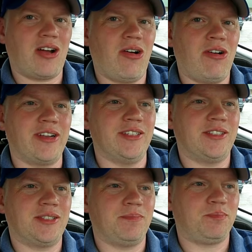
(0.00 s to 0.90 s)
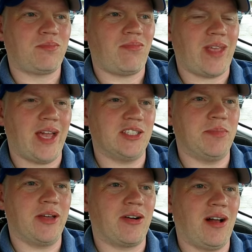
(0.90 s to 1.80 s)
Hardee's has
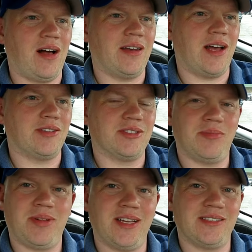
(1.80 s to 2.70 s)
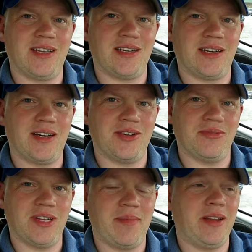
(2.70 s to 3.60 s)
better hot dogs than a place like Dairy
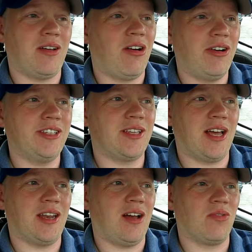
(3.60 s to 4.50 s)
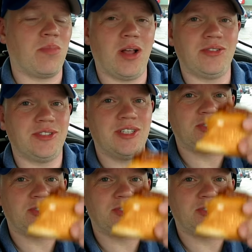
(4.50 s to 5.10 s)
Queen. I mean, the Hardee's hot dog blows this